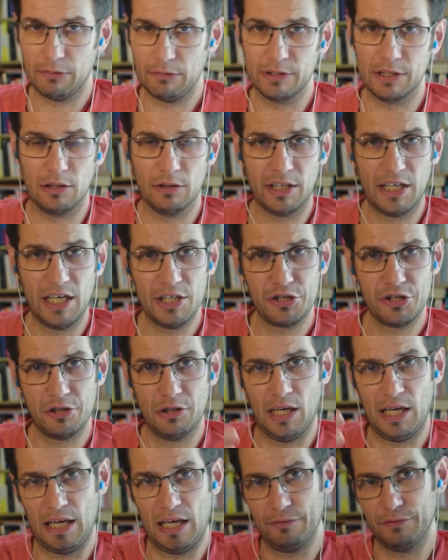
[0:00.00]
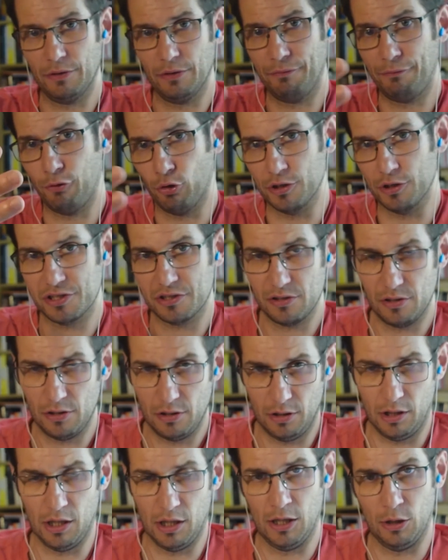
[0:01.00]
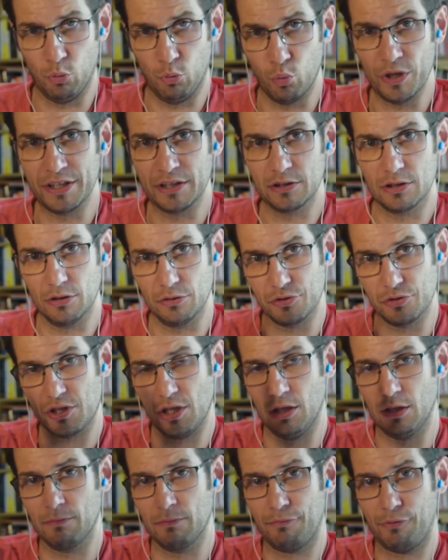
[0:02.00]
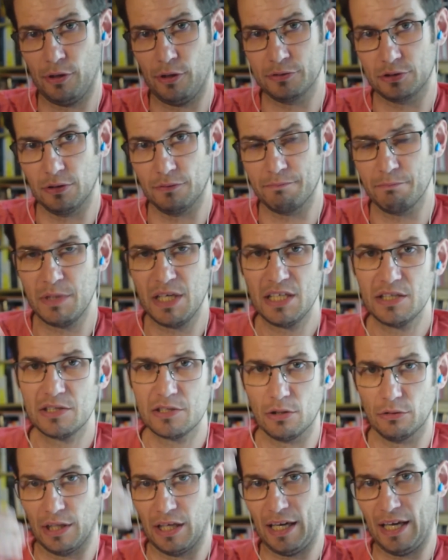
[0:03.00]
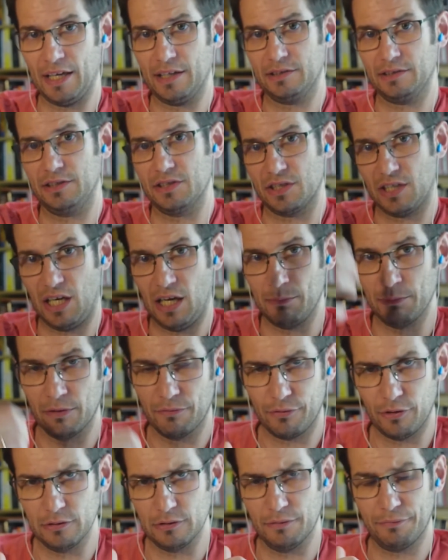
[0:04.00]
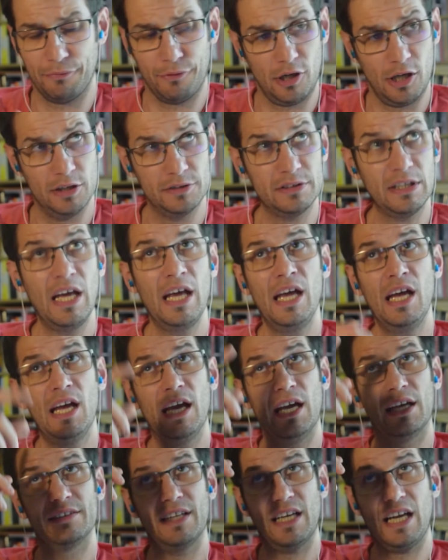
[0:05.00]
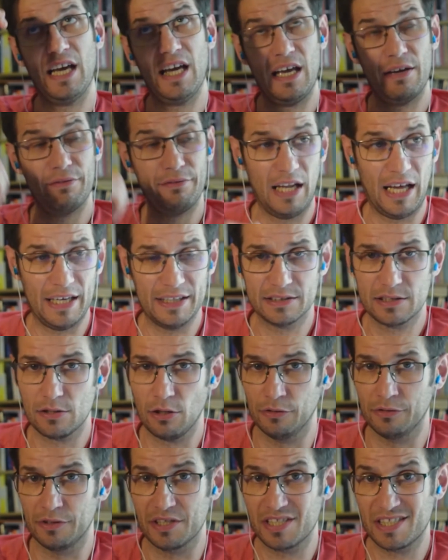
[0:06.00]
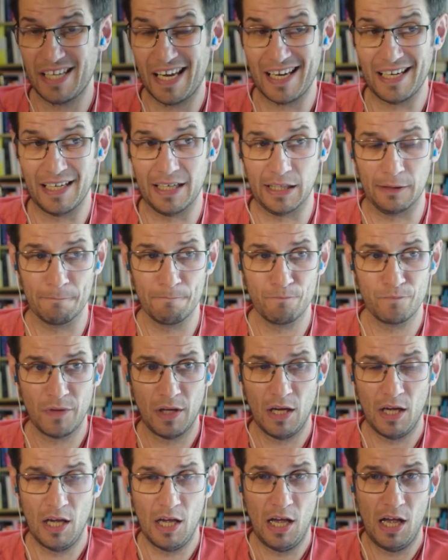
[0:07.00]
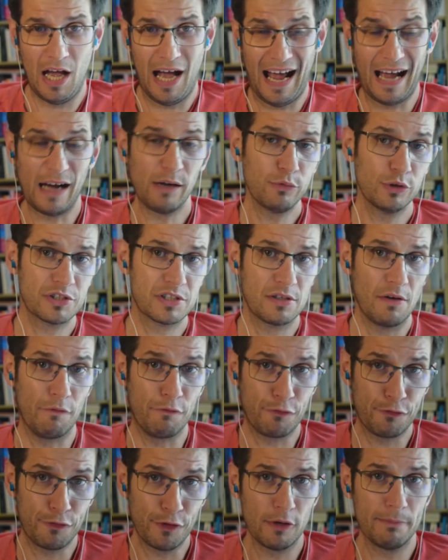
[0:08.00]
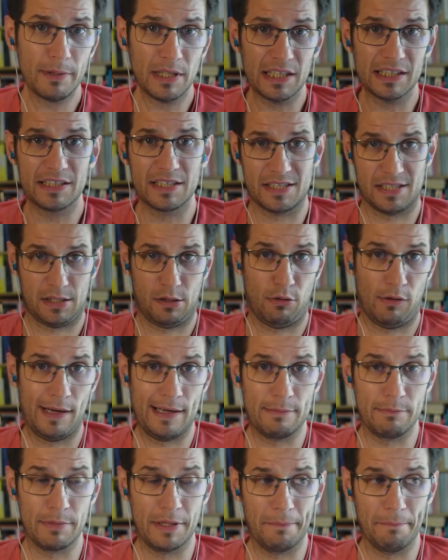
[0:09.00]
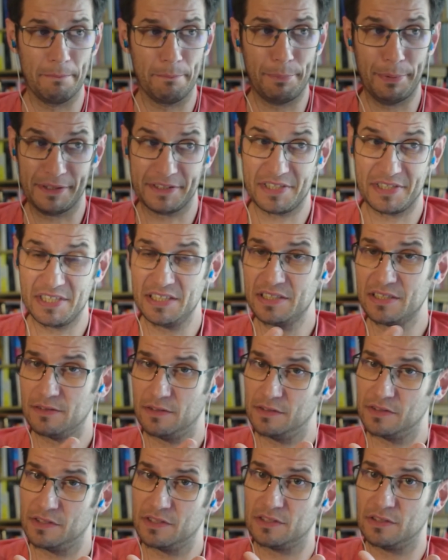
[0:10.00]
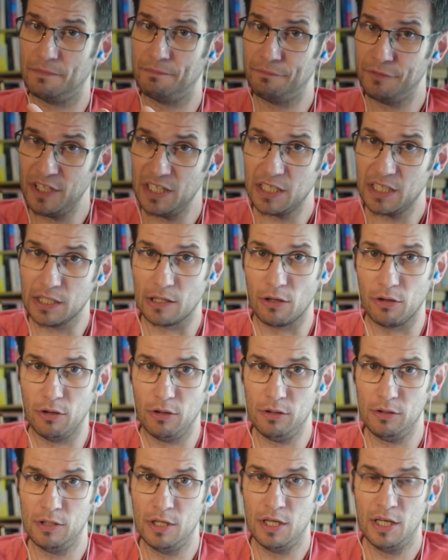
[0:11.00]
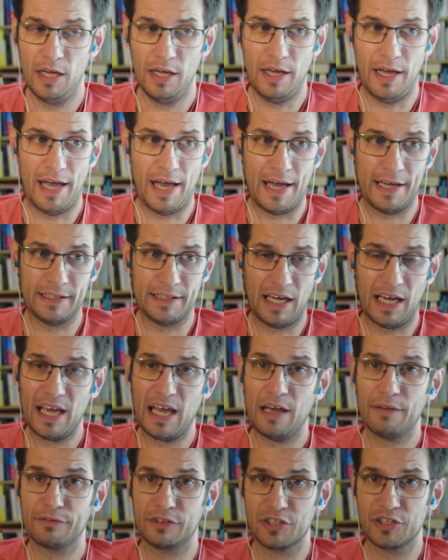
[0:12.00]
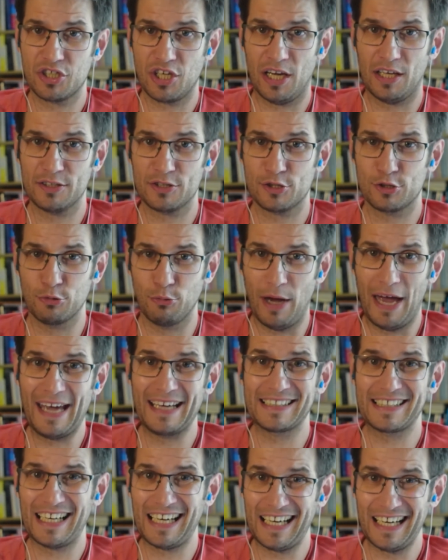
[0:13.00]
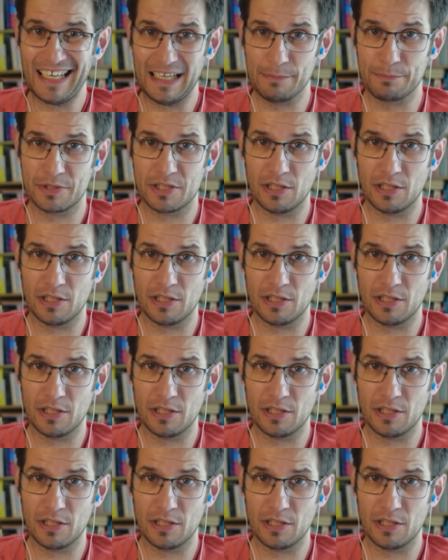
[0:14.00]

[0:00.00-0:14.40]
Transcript: location, I have the 4 windows in front of me, so the light is coming from the front, and then I have lights on the ceiling. I was verbally describing, but since this is a video and I have the chance to add clips,